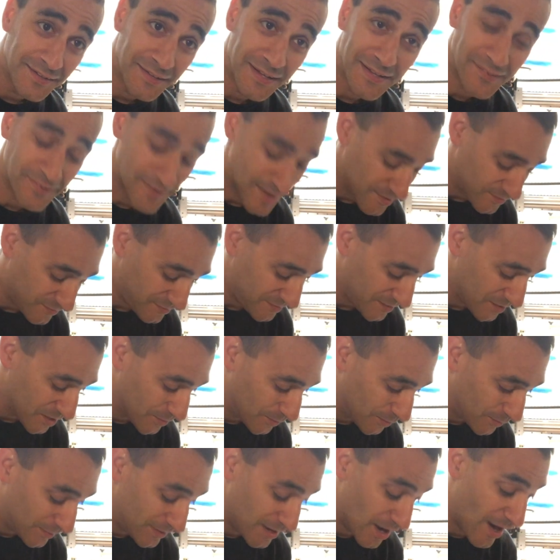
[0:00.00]
That sounds
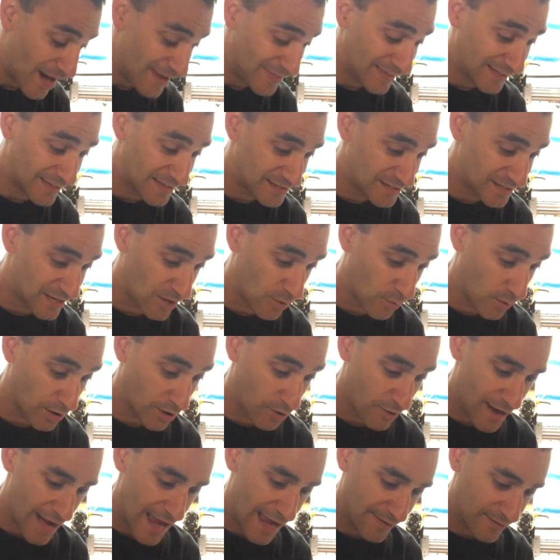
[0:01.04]
terrible, but no, I think this is gonna
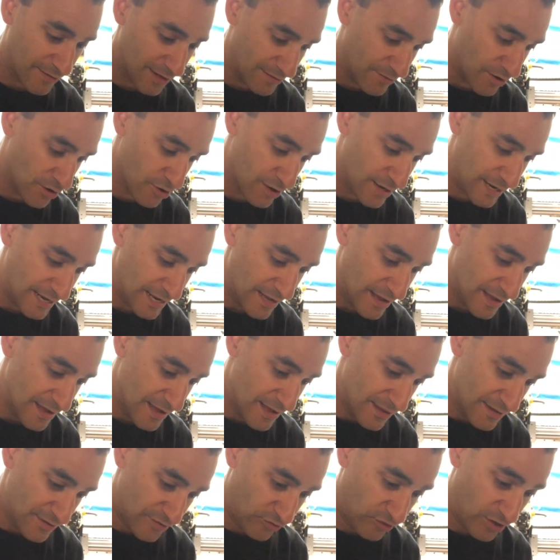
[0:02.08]
work great. I can already
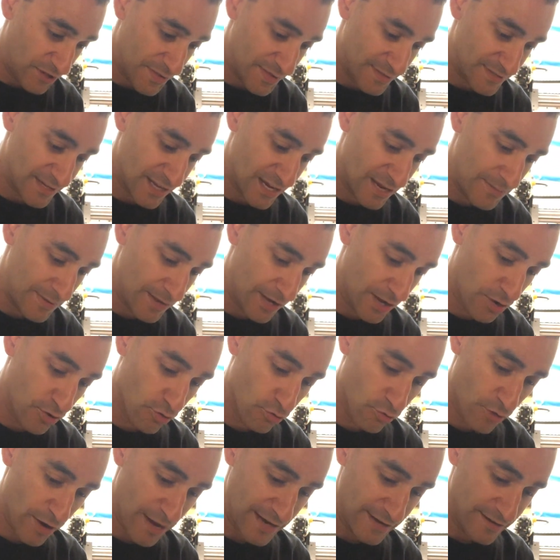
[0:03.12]
see this is gonna be a
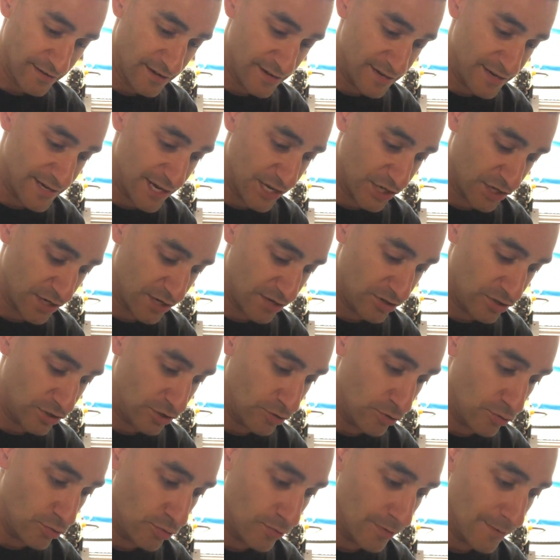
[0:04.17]
great addition
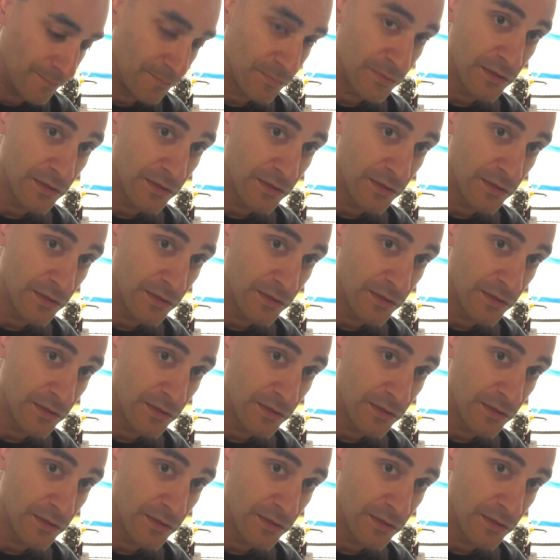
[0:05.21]
to